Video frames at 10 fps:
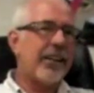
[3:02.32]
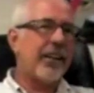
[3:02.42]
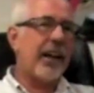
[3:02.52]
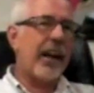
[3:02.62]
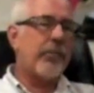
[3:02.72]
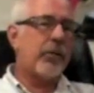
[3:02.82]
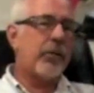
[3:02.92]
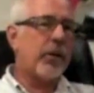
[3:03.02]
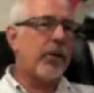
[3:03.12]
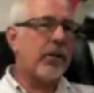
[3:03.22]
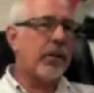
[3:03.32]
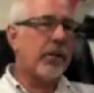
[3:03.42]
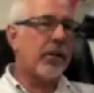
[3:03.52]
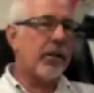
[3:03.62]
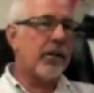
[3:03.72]

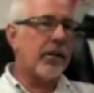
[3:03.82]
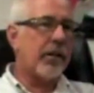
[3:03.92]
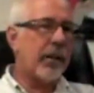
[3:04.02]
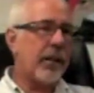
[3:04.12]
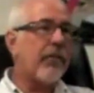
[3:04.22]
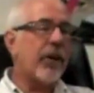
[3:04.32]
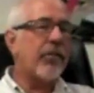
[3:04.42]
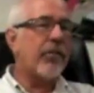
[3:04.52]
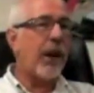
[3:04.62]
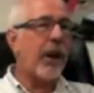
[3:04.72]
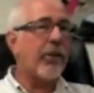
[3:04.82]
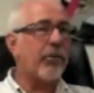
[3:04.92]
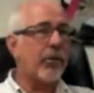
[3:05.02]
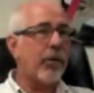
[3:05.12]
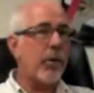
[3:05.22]
to give us. Plus,
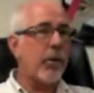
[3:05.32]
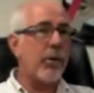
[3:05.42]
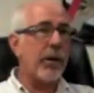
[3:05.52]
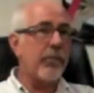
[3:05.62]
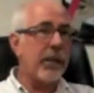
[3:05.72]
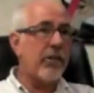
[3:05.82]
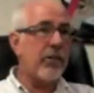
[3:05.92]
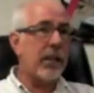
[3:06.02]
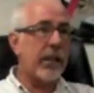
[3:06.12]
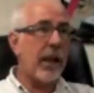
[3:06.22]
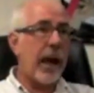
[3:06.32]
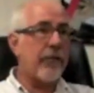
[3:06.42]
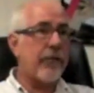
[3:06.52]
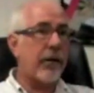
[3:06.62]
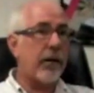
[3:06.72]
we would immediately
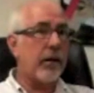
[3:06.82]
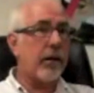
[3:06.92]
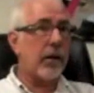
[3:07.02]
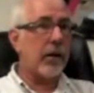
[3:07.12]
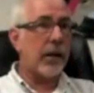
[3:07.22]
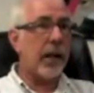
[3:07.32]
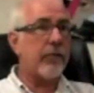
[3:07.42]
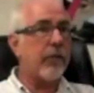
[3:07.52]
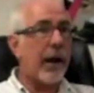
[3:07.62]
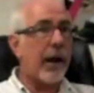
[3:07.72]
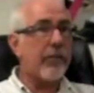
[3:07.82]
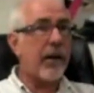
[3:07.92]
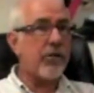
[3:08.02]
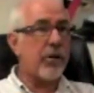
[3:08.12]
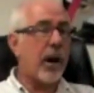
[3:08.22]
have a kind of a
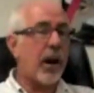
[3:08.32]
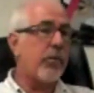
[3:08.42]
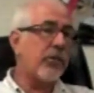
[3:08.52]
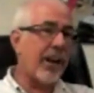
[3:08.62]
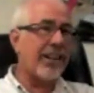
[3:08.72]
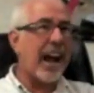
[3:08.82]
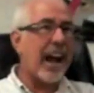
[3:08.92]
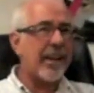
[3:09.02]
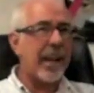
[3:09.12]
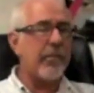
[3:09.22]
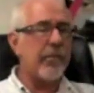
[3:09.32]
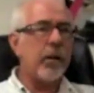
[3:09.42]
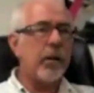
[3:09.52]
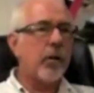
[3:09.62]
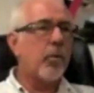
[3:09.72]
manufacturing arm, which at that time
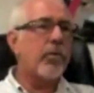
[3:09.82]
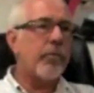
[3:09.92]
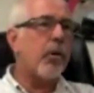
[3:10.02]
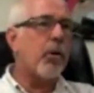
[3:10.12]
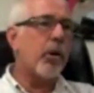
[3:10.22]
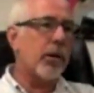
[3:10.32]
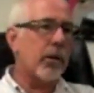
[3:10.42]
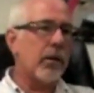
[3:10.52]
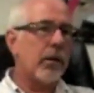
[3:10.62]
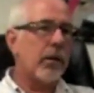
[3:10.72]
was important.